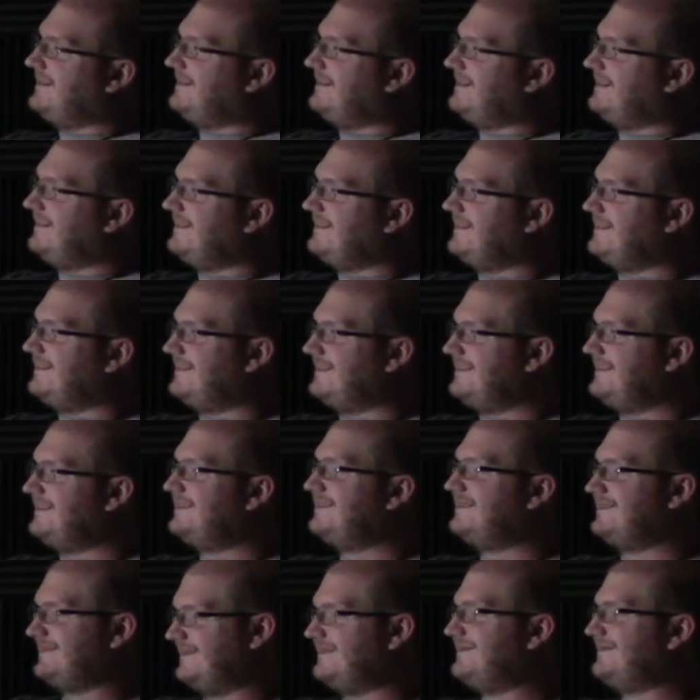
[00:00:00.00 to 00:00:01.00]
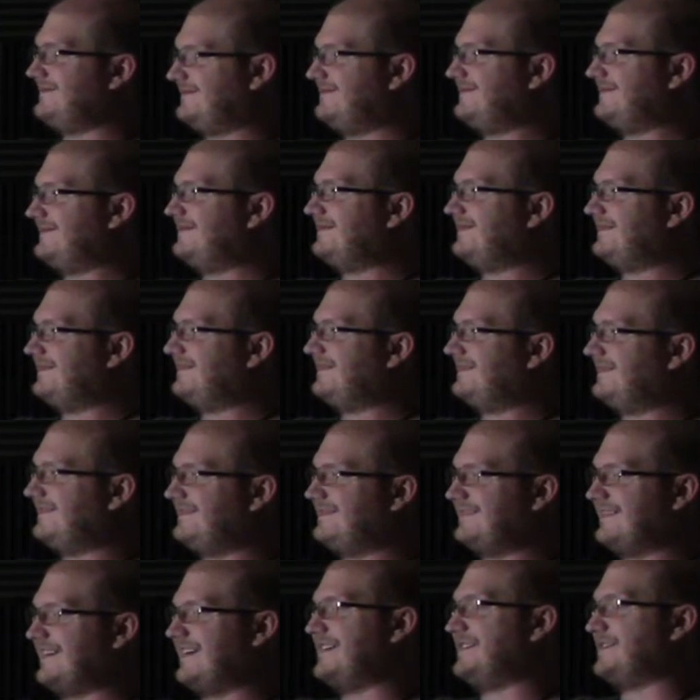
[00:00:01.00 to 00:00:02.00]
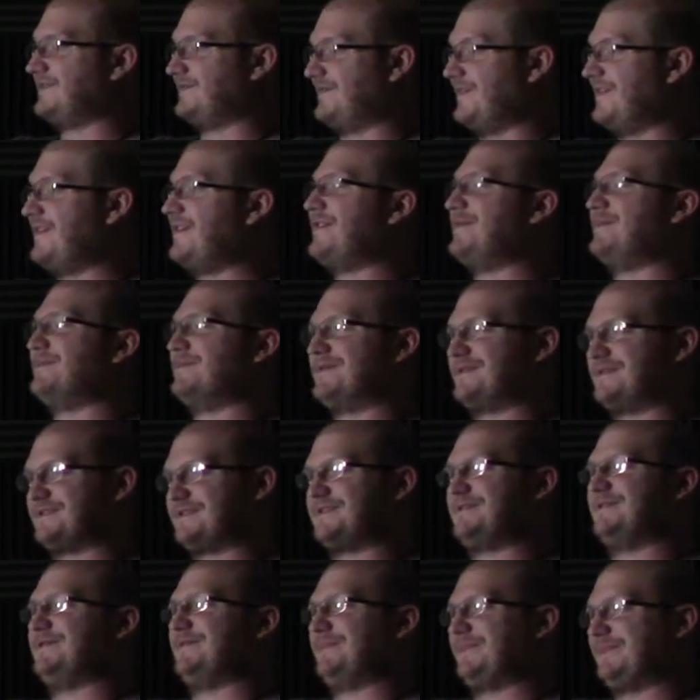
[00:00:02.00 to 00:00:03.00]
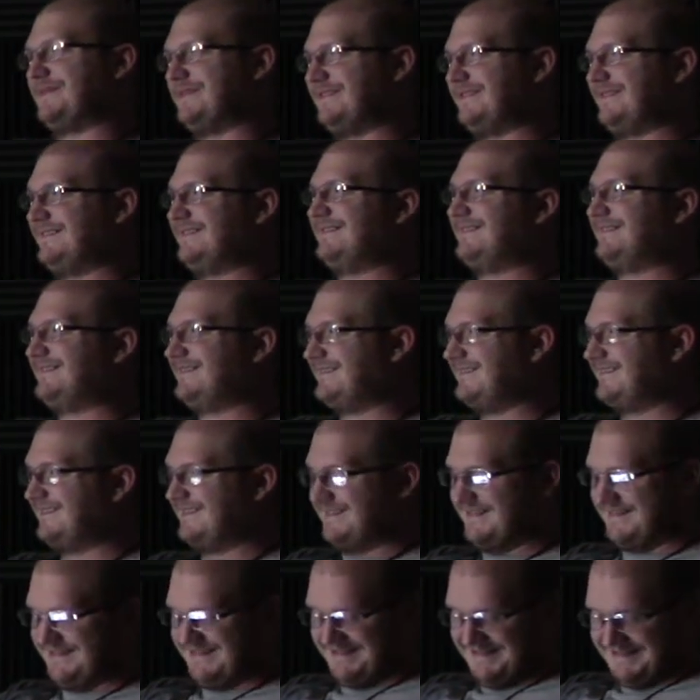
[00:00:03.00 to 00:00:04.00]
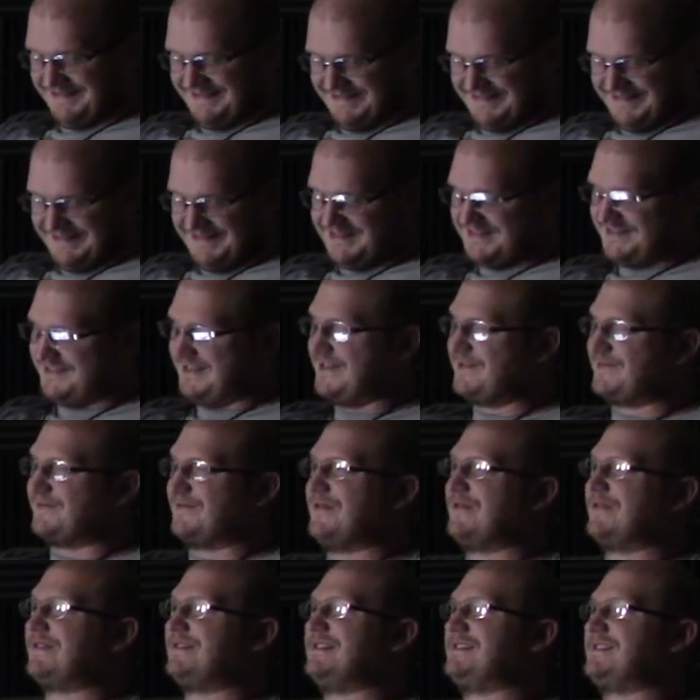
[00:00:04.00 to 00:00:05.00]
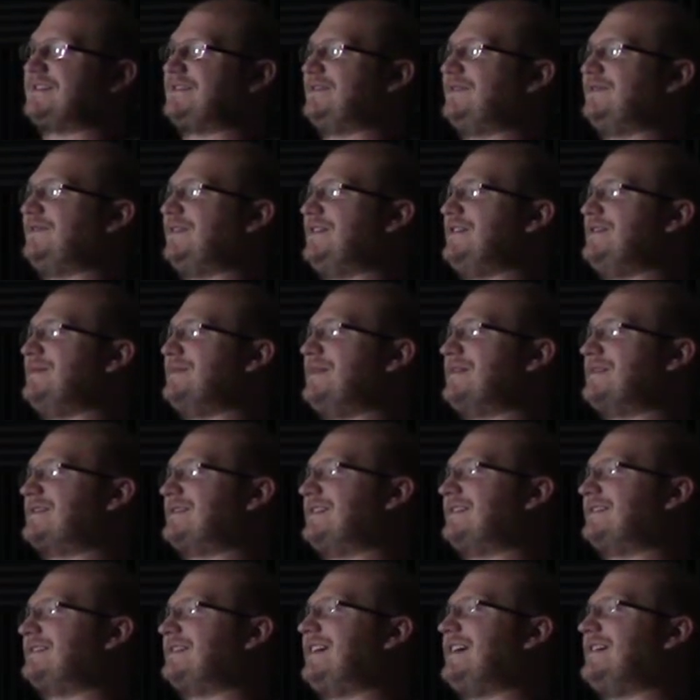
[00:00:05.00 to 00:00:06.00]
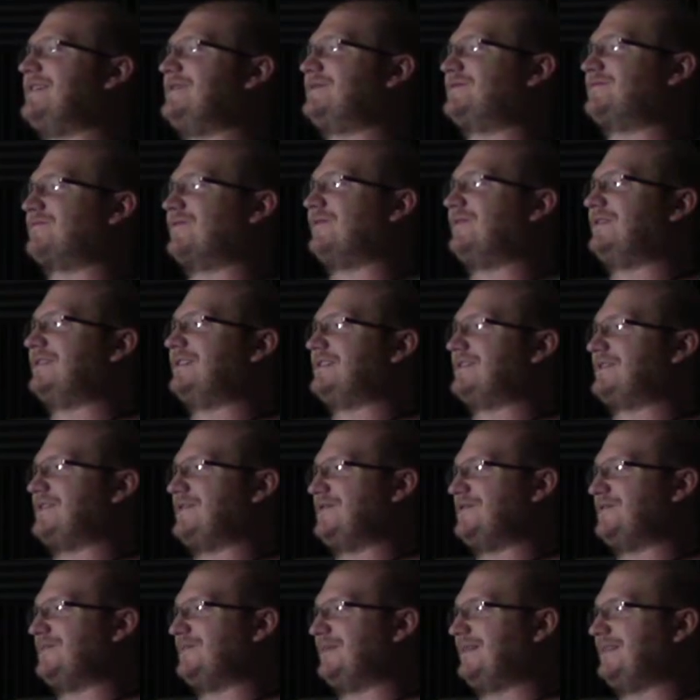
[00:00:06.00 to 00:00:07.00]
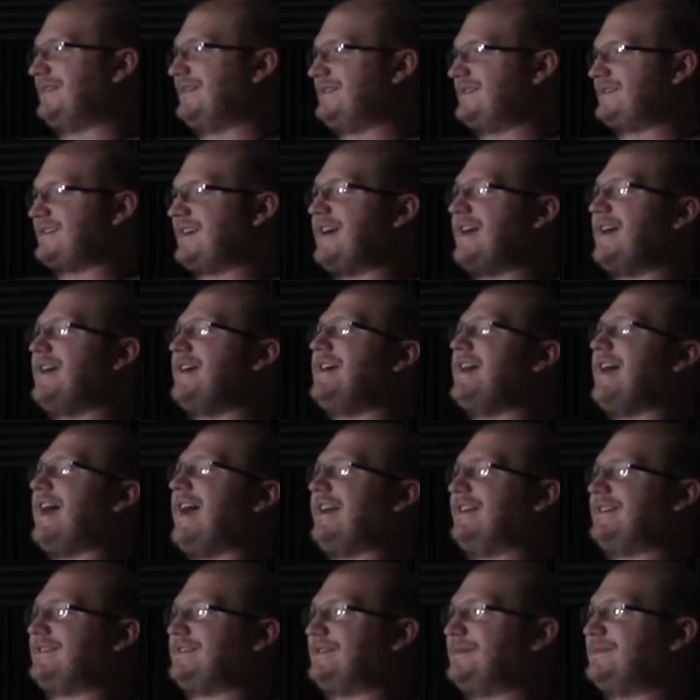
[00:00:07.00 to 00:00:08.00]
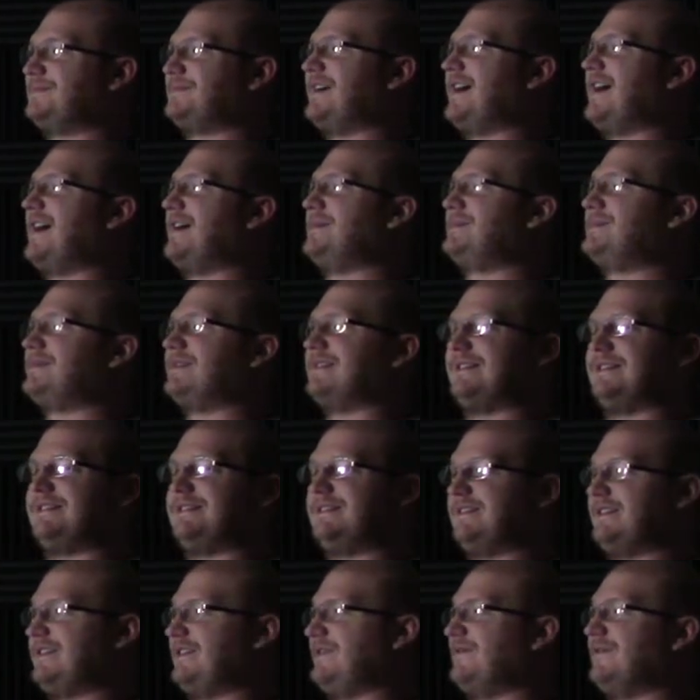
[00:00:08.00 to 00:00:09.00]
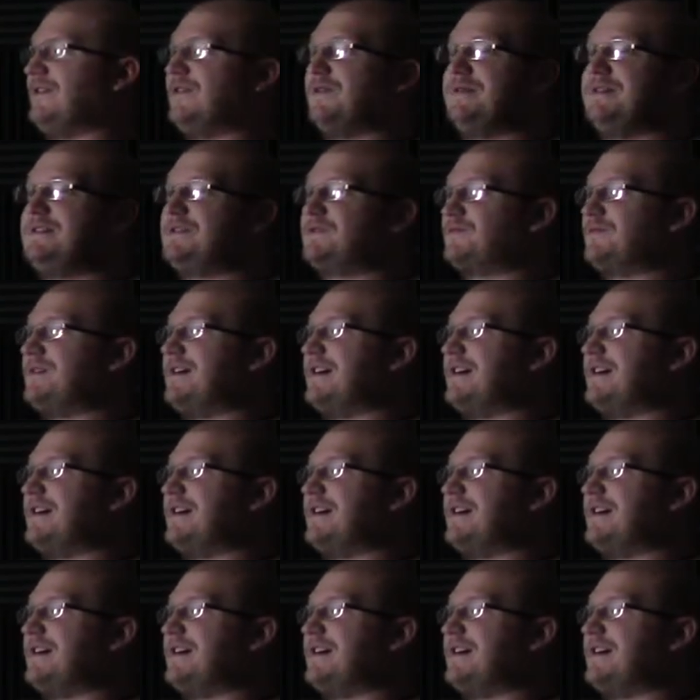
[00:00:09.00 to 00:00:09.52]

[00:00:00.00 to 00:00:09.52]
is is that's a Snoop thing. That is very like, much a Snoop thing. Like I mean, uh, Seth Rogen's still person... very much that guy who's rolling his own blunts. Yeah, and sometimes even though he's rich,